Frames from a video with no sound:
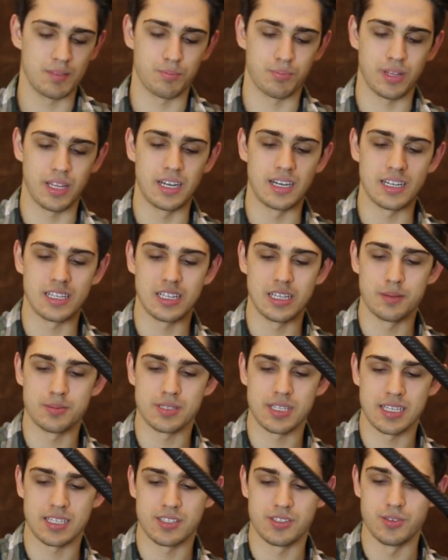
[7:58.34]
Planet Eclipse
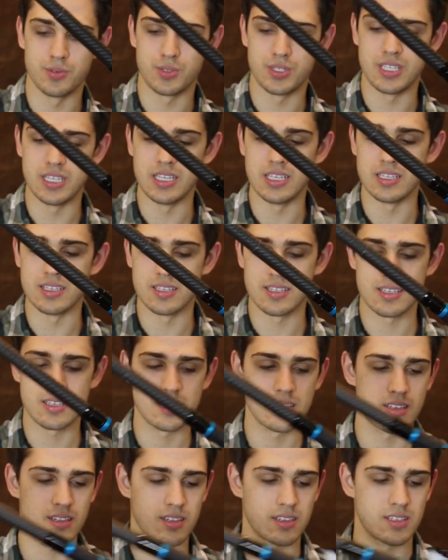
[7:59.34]
likes to tease